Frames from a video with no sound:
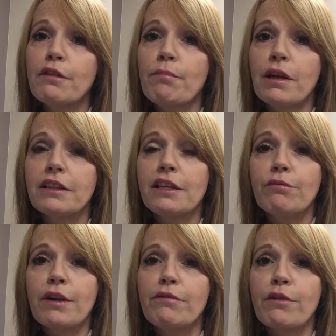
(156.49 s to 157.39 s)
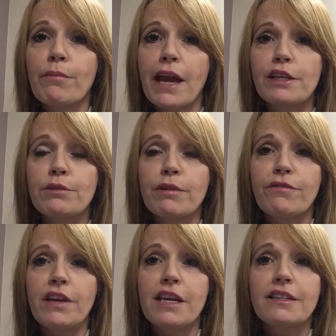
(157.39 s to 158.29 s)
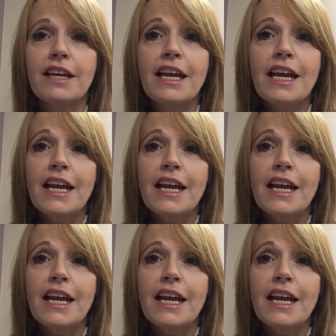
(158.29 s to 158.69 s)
of the monthly rent for management fees